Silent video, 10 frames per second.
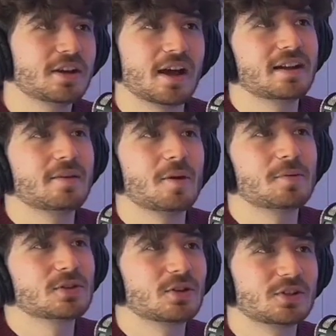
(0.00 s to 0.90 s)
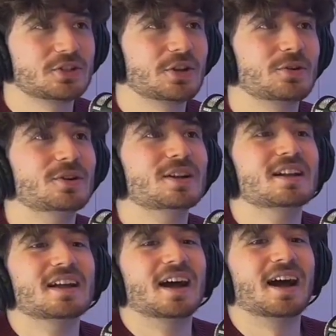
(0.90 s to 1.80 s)
goddamn episode of the show,
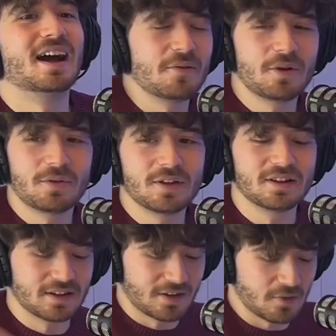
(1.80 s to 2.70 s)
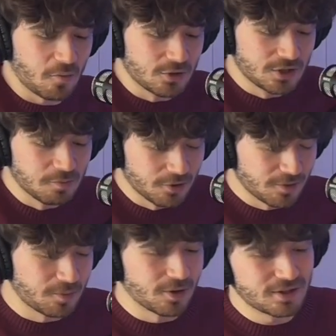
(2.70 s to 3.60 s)
everything, like the most
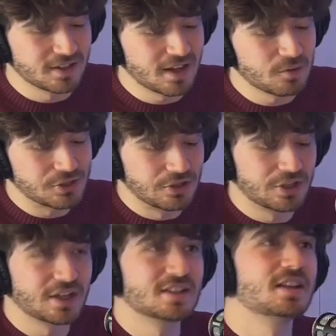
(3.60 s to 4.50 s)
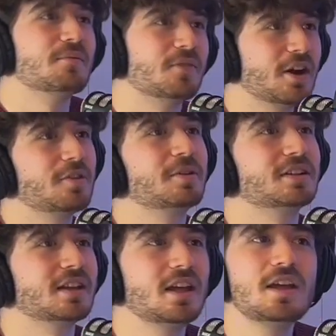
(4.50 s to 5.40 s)
important part in language learning is the
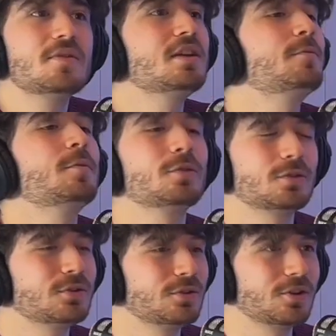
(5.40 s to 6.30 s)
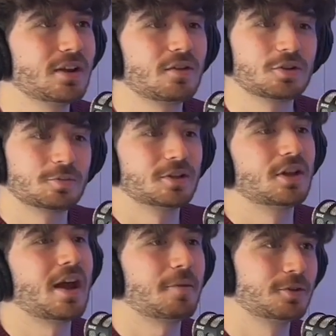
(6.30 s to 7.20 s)
environment. Even if people don't know your language, but
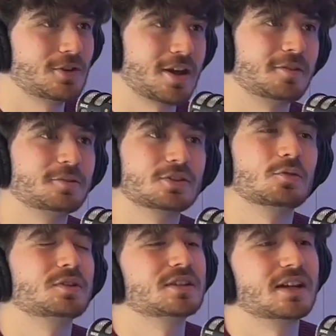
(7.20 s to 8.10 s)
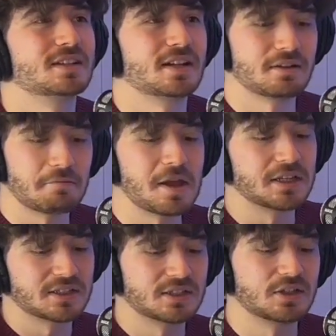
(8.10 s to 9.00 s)
they're happy to help, it's always nice, and it
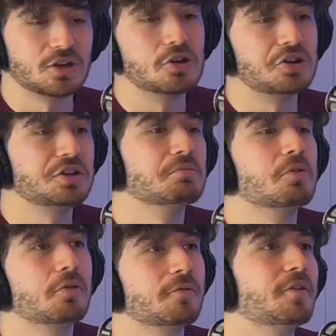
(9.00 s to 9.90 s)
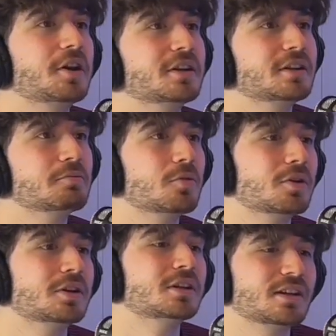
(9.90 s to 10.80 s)
makes the learning more fun and
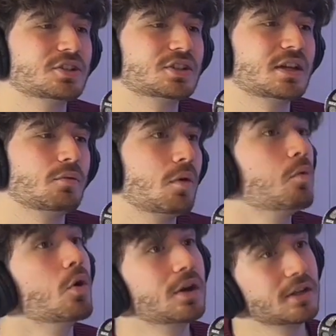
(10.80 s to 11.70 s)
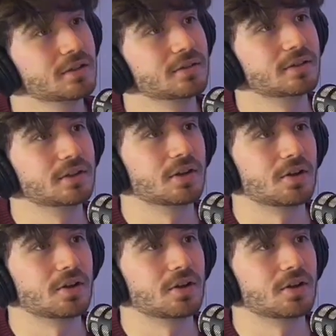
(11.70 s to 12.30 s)
more, let's just say, rewarding in